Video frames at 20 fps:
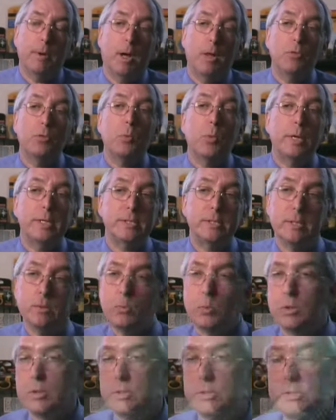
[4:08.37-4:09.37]
Otherwise, they
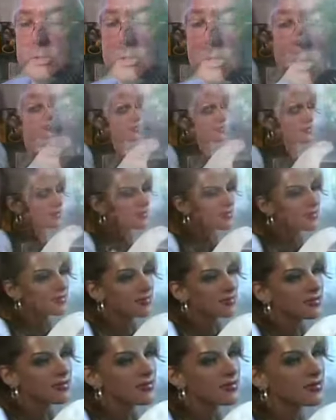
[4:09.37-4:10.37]
work the same. What they
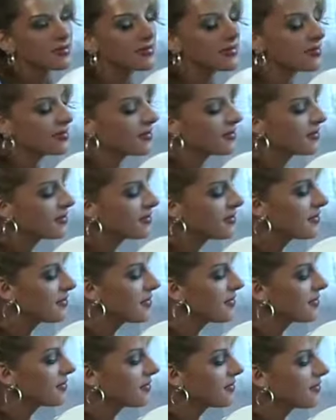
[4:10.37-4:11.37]
do
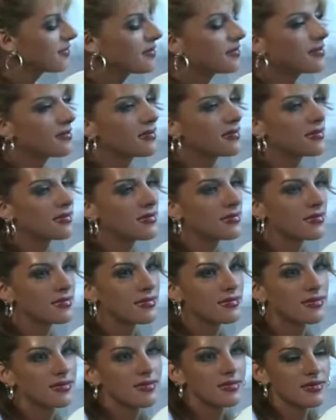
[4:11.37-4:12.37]
is they take
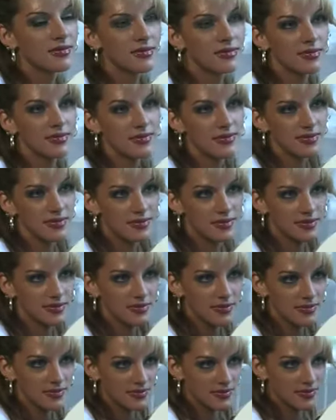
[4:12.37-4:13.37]
fine details
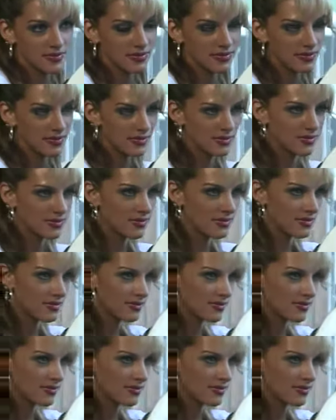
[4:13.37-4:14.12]
and they soften them,